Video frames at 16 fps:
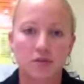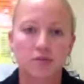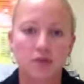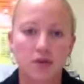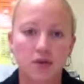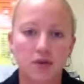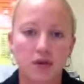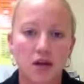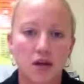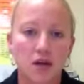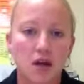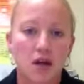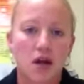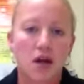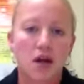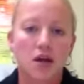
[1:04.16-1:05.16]
ability
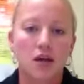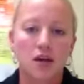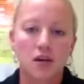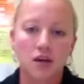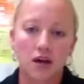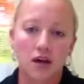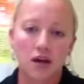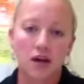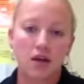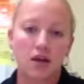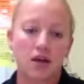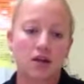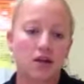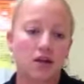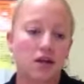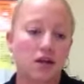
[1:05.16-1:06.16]
in that
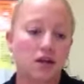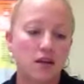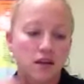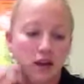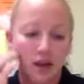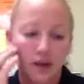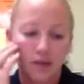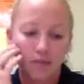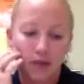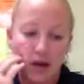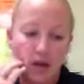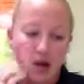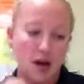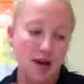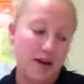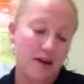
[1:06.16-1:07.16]
they may
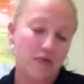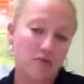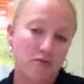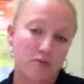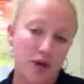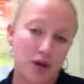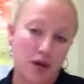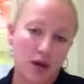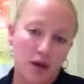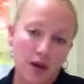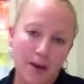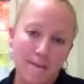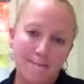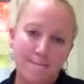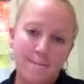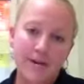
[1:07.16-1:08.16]
not ever be,
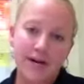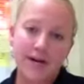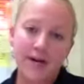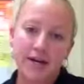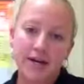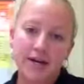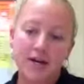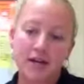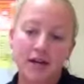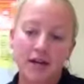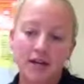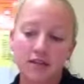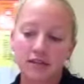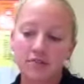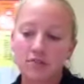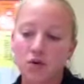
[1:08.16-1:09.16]
but it
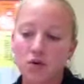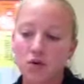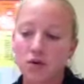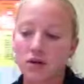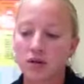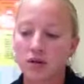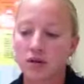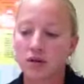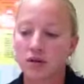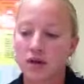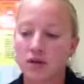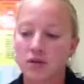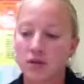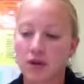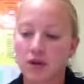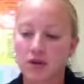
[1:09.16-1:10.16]
is important that
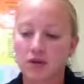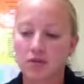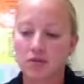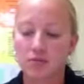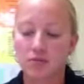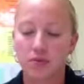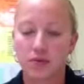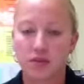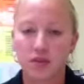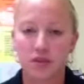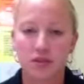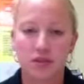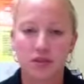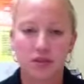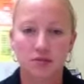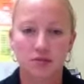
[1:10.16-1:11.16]
we don't put
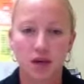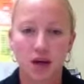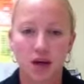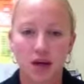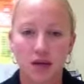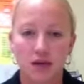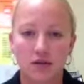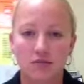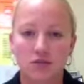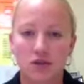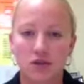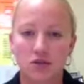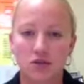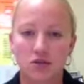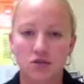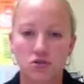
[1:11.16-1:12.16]
some kind of
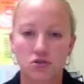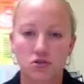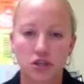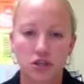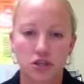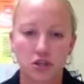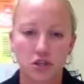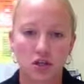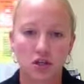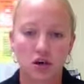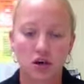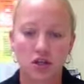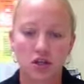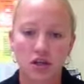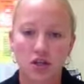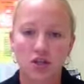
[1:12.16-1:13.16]
constriction
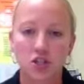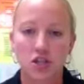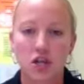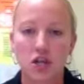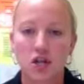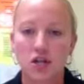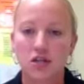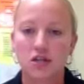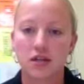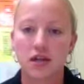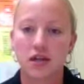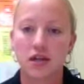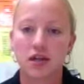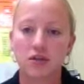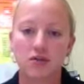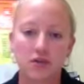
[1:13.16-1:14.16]
on each kid
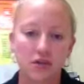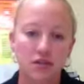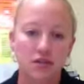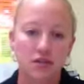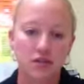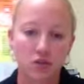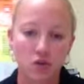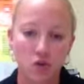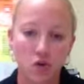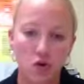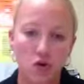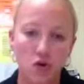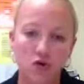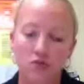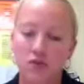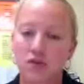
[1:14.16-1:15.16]
saying, oh, this is your
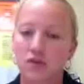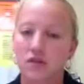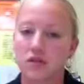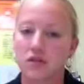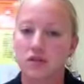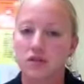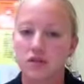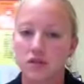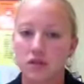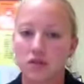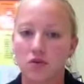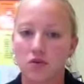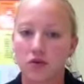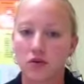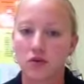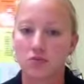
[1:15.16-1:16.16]
group and this is the
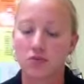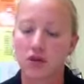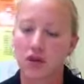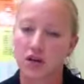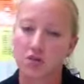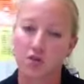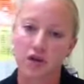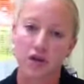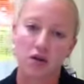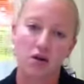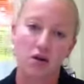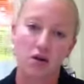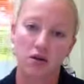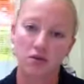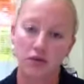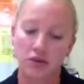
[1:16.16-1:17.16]
only group you're going to be in
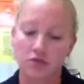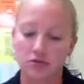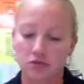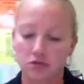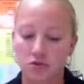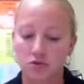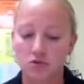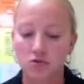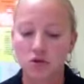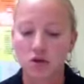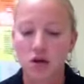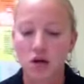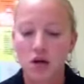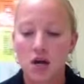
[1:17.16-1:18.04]
all the way through school.